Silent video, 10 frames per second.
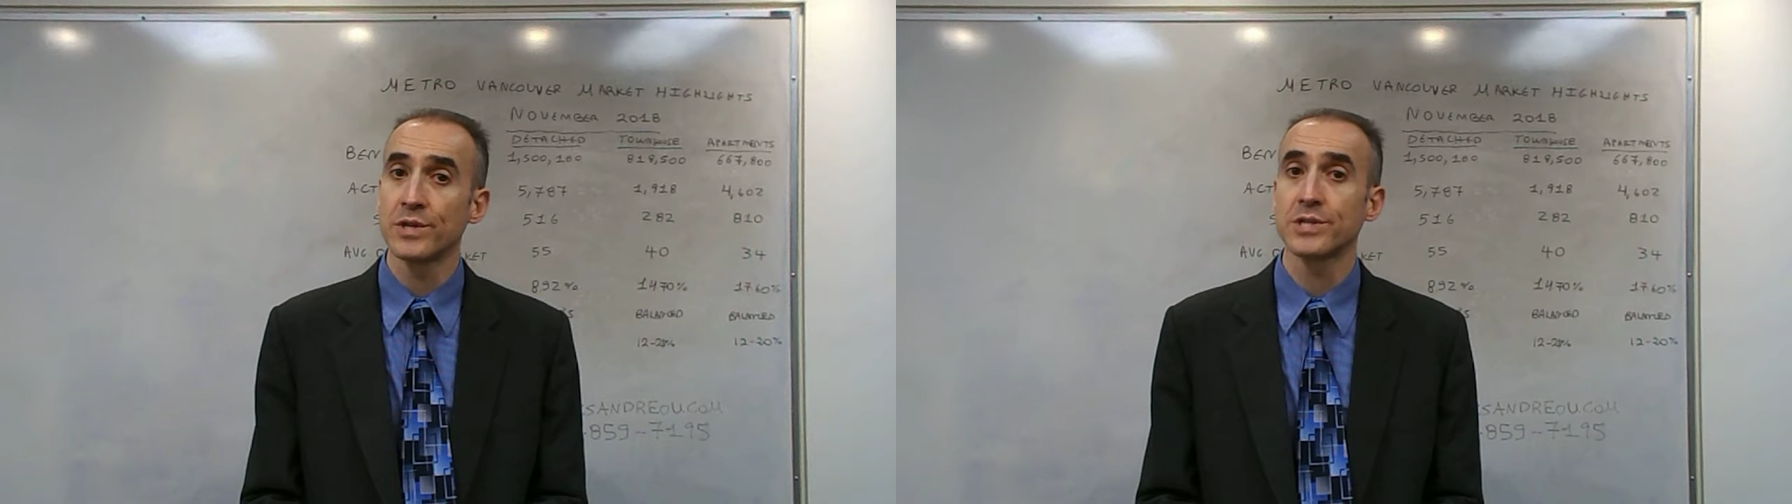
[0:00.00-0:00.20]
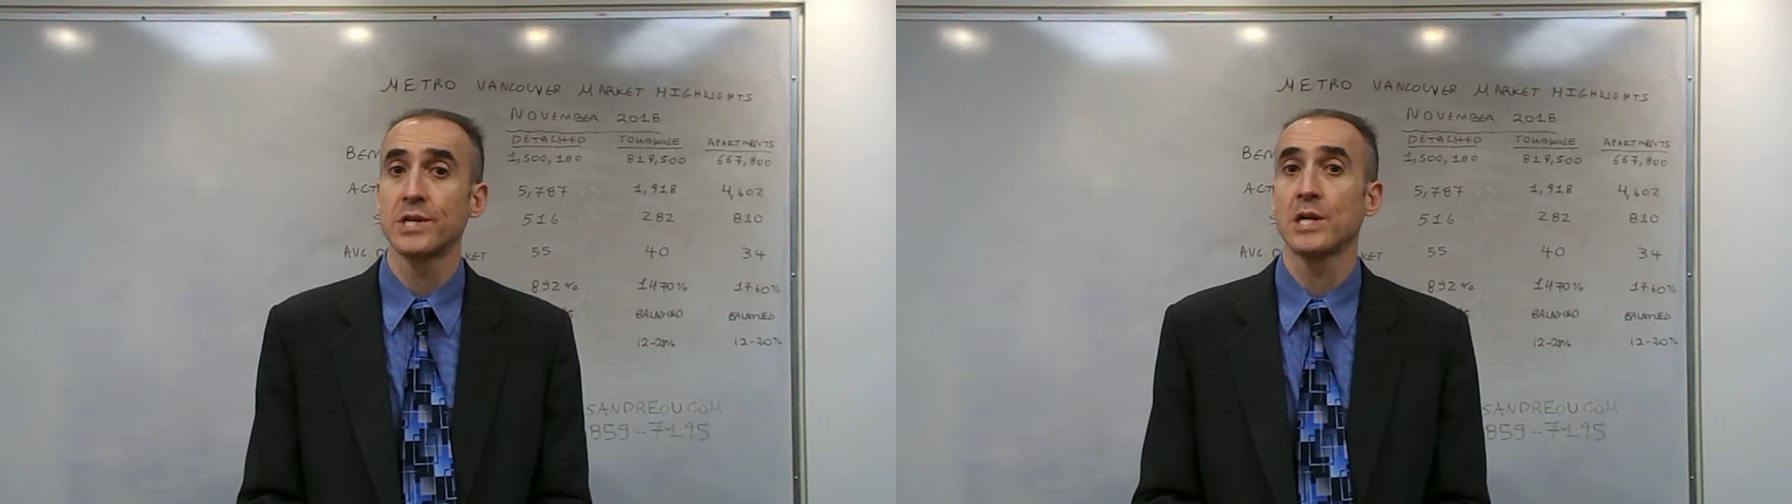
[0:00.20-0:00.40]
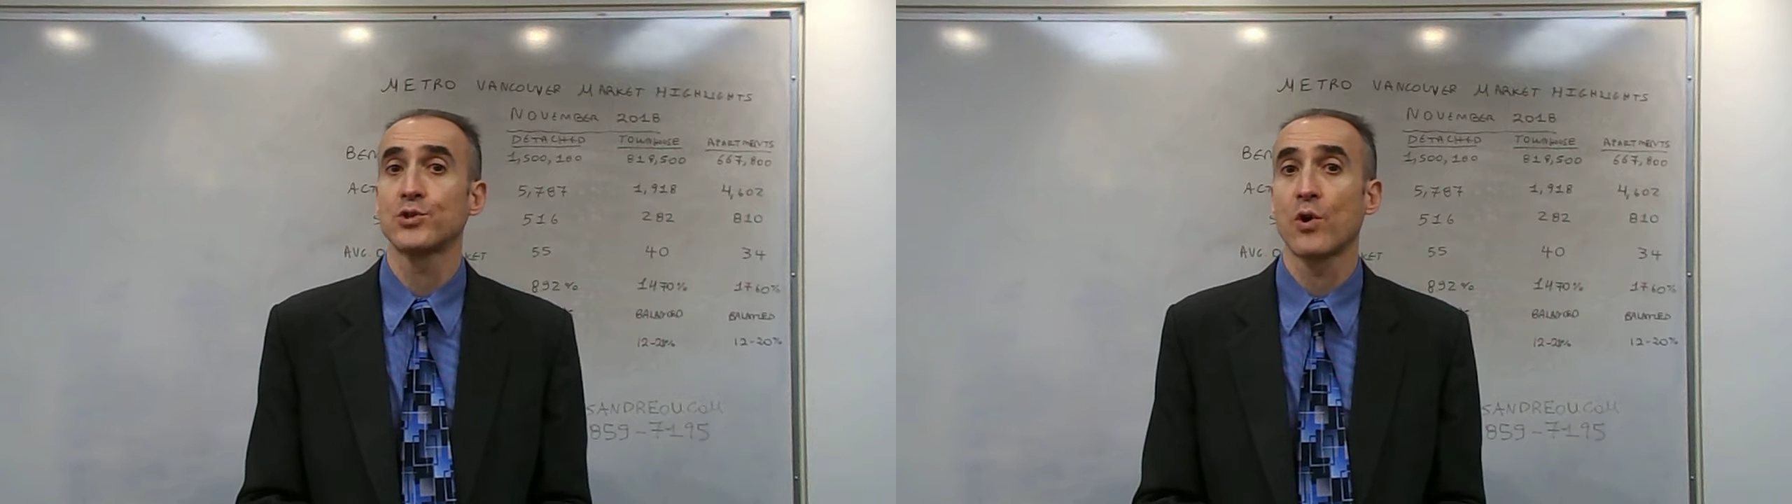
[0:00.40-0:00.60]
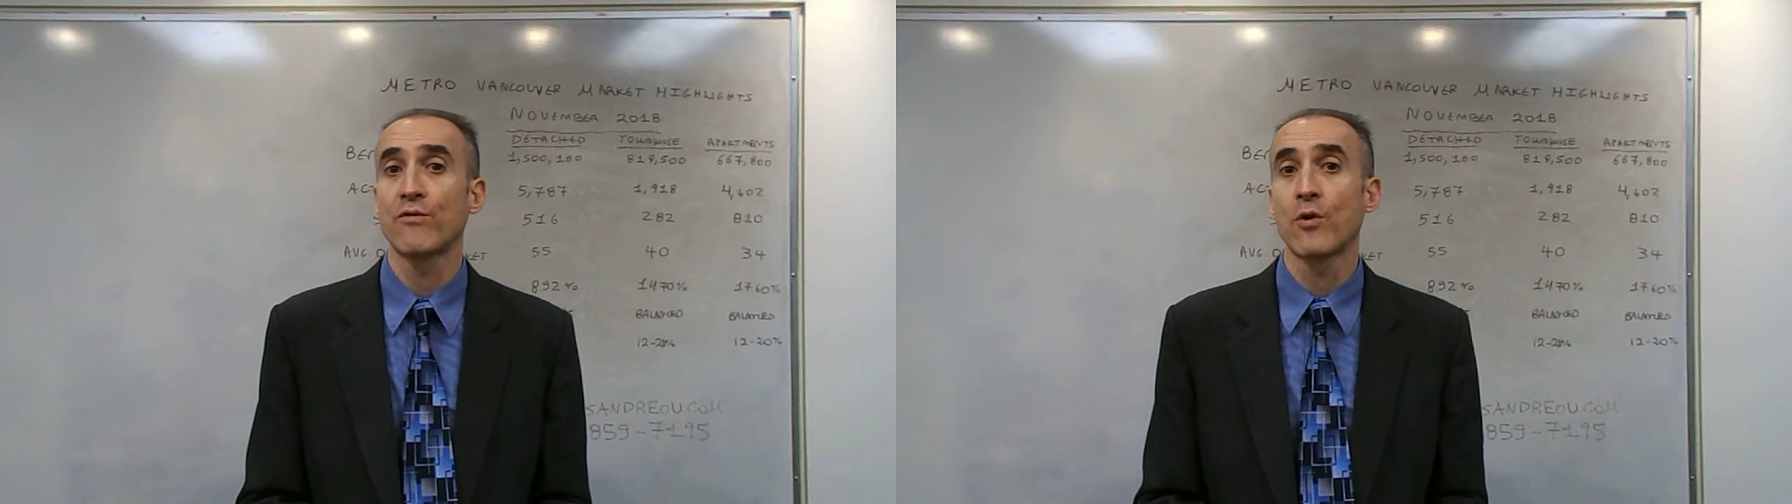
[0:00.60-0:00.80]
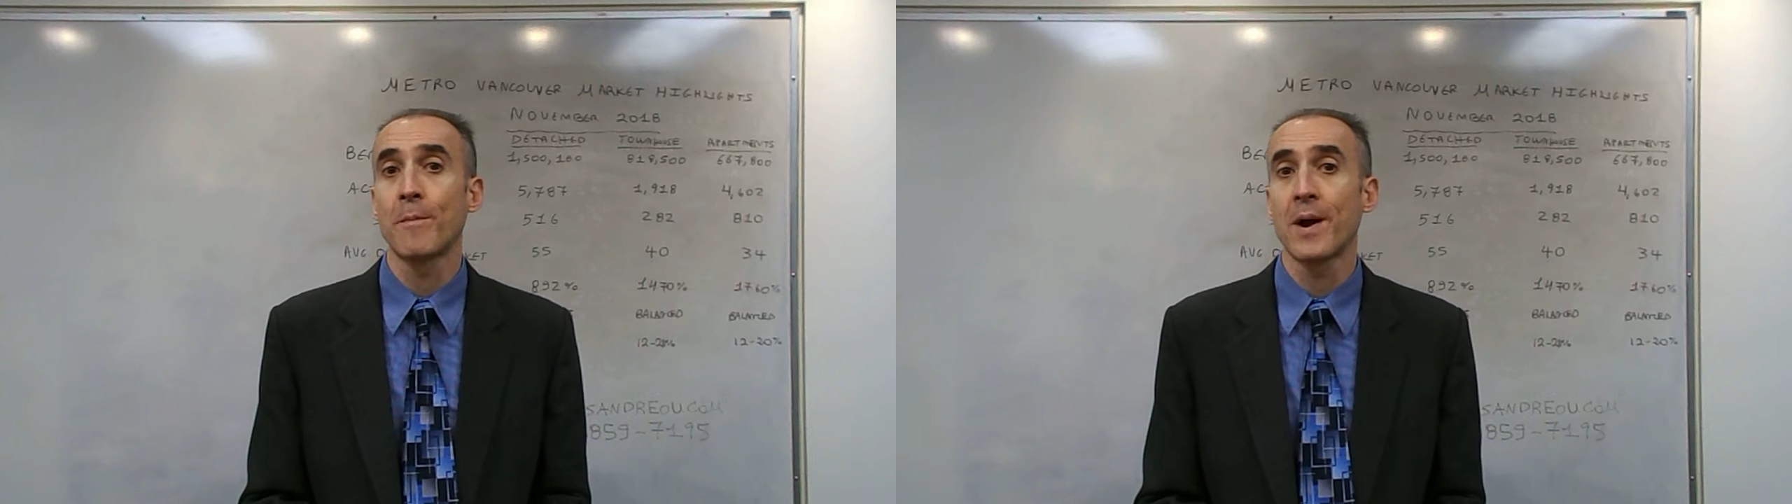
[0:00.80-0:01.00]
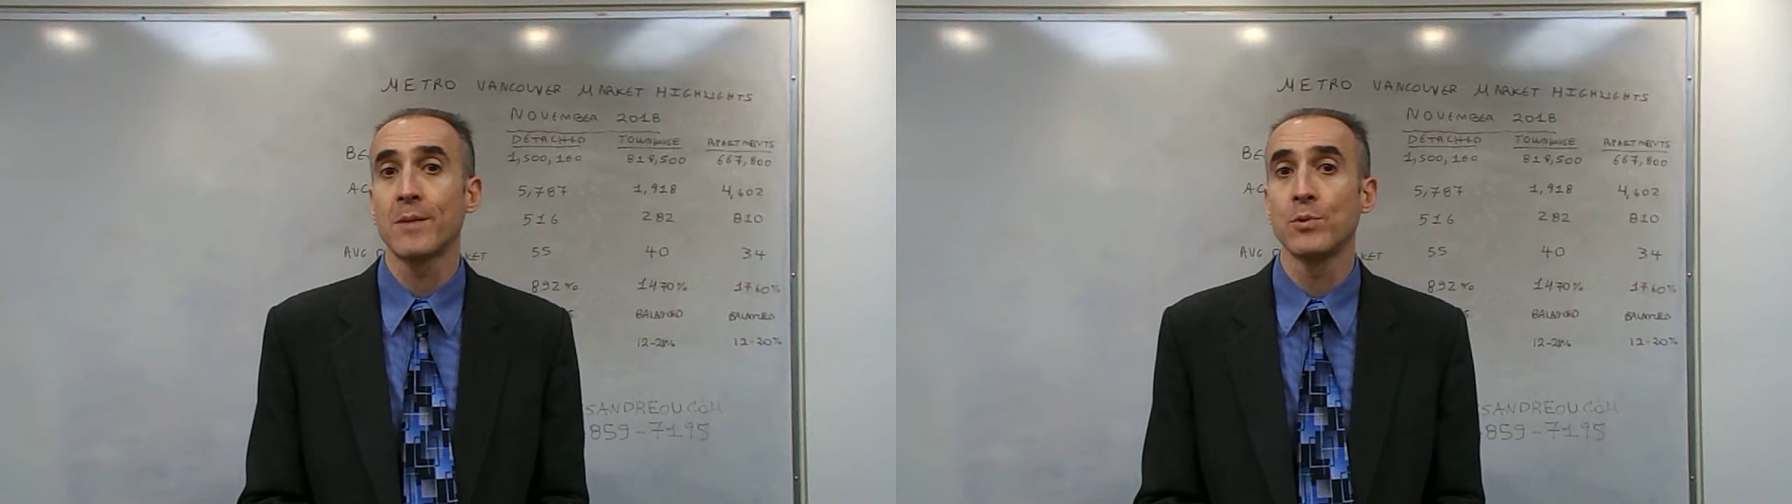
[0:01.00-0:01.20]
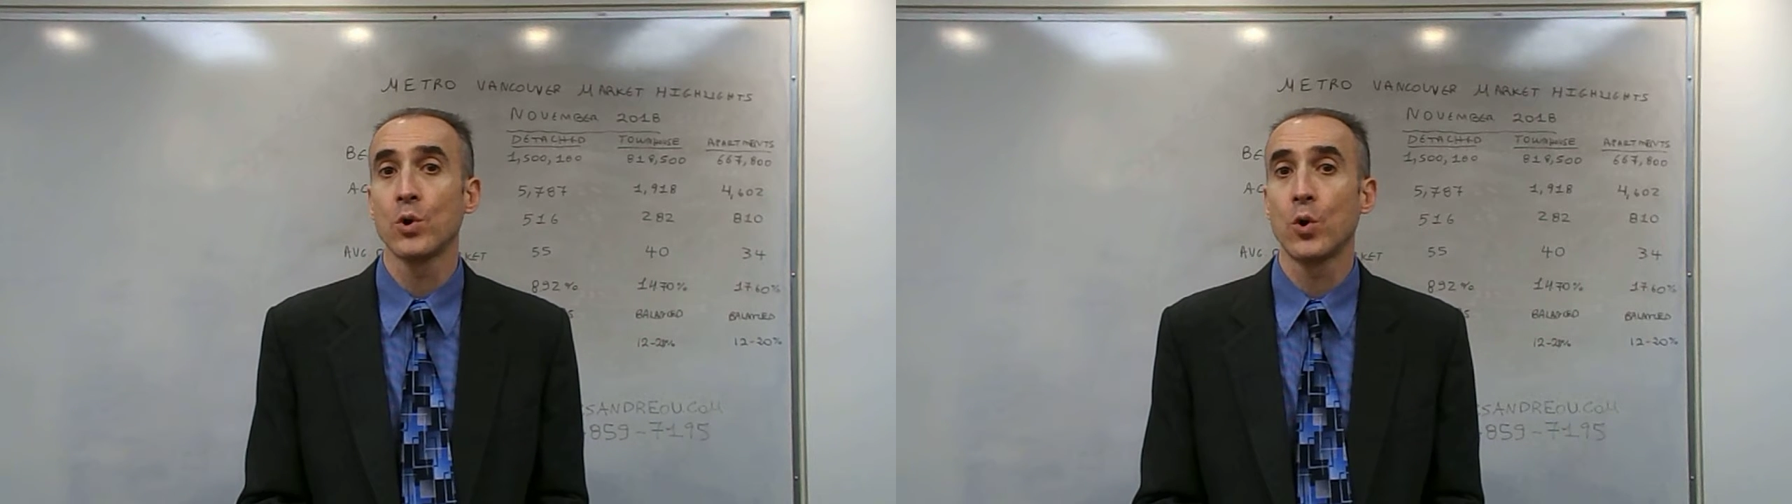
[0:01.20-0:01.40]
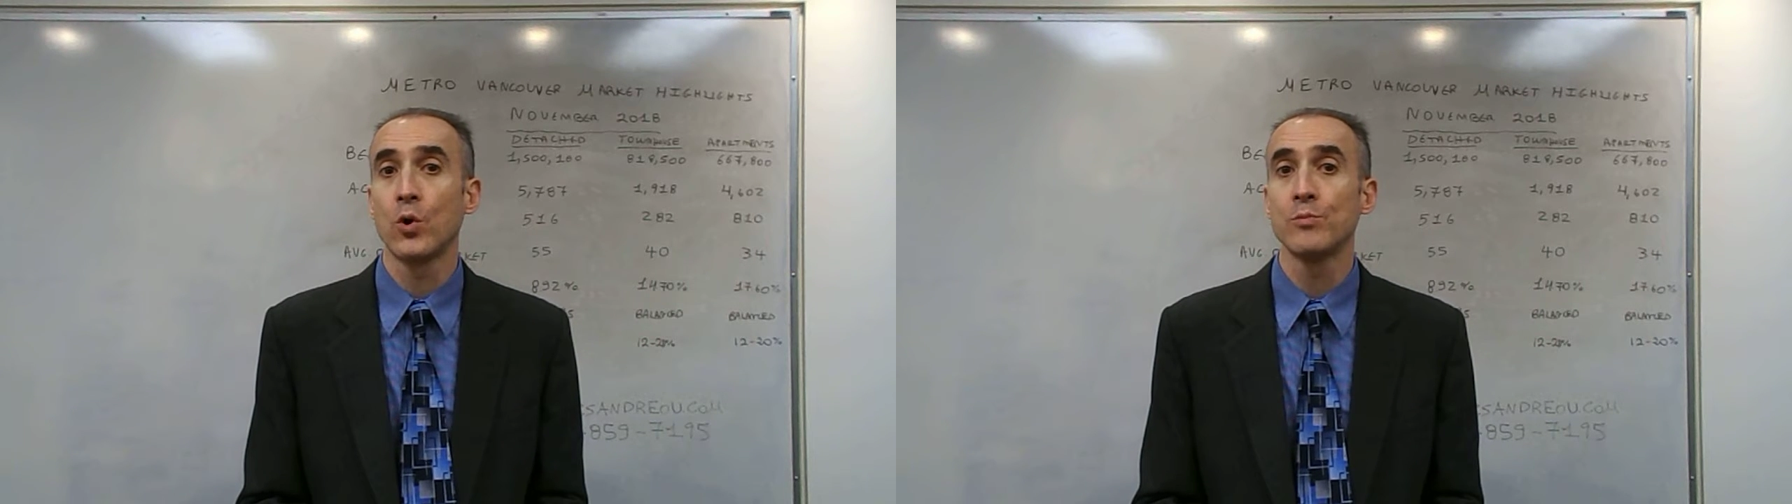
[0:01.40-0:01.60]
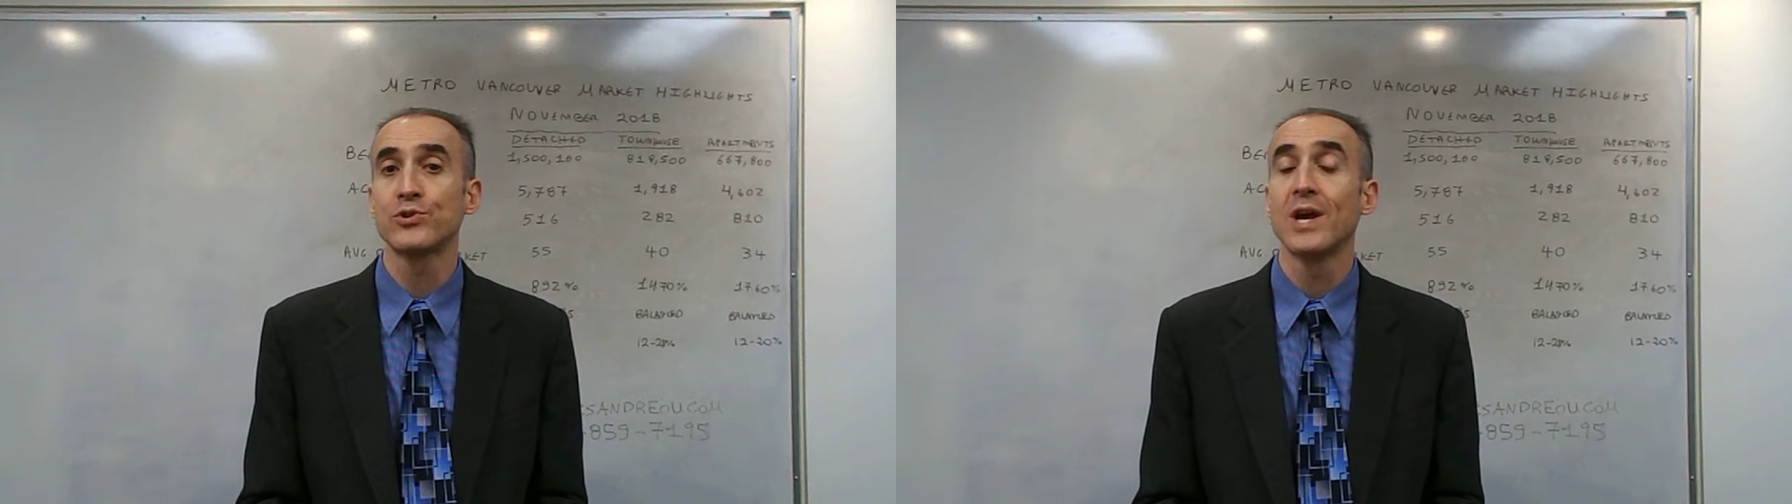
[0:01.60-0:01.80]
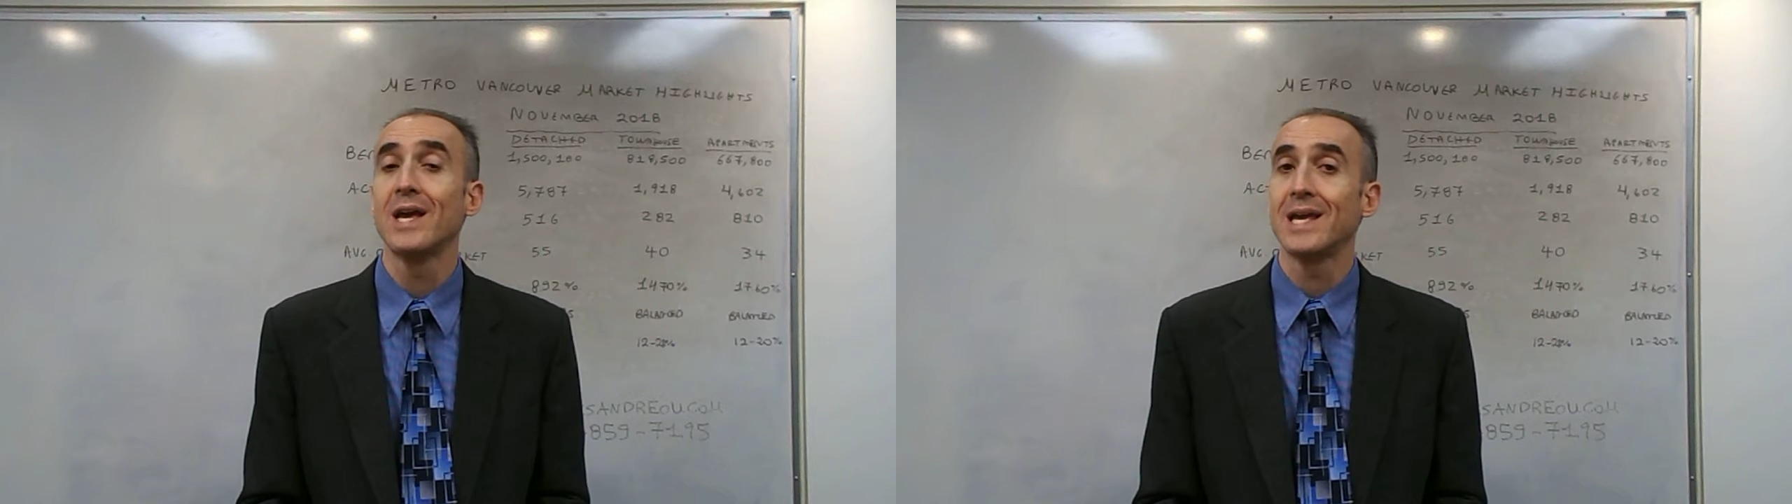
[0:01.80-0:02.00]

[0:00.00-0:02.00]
on the sales of comparable homes